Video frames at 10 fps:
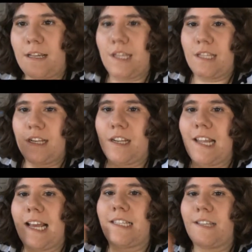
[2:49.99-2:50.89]
how they did
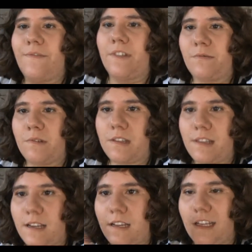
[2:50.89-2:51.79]
it as if it
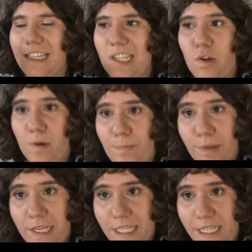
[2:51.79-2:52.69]
was like a
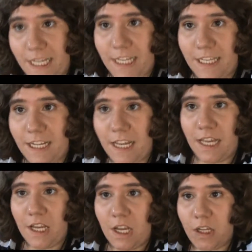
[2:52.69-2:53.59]
script set.
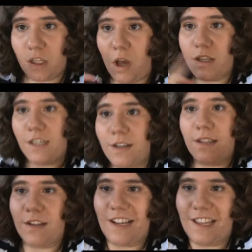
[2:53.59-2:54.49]
So I'll see you
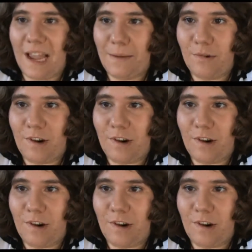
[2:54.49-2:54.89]
in the next ad